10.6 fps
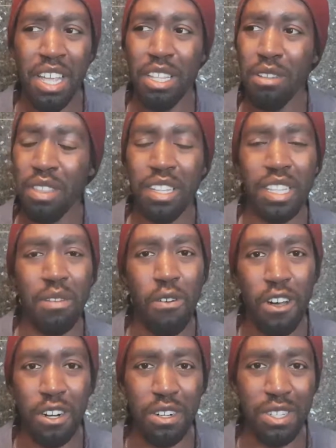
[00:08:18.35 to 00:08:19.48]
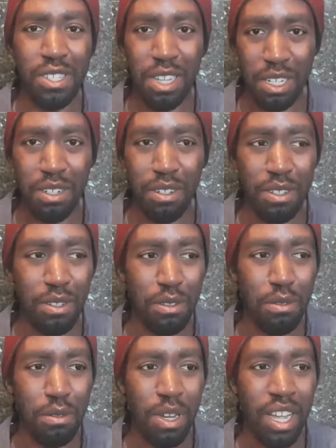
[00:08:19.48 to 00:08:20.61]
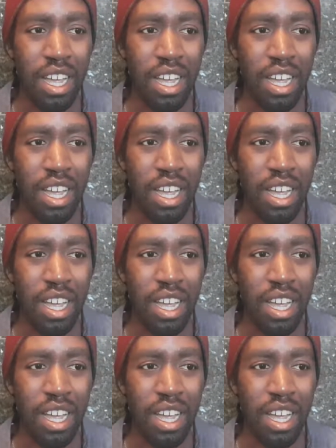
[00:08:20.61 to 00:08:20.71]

The only thing they want are suckers who